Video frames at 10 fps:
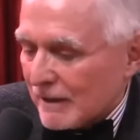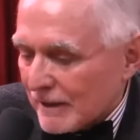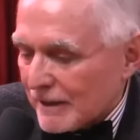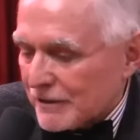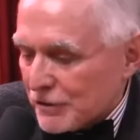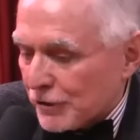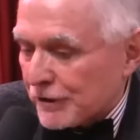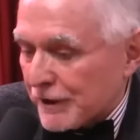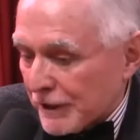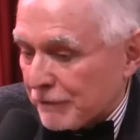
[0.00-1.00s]
Uh, you
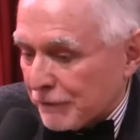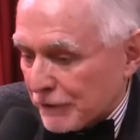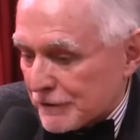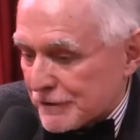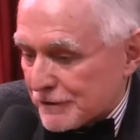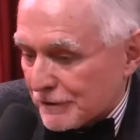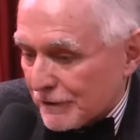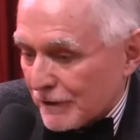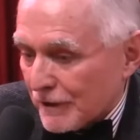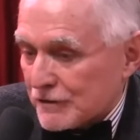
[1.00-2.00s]
heard it here first
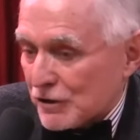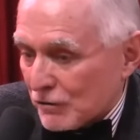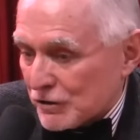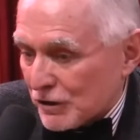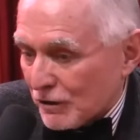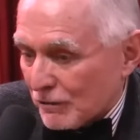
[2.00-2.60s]
on Joe's show.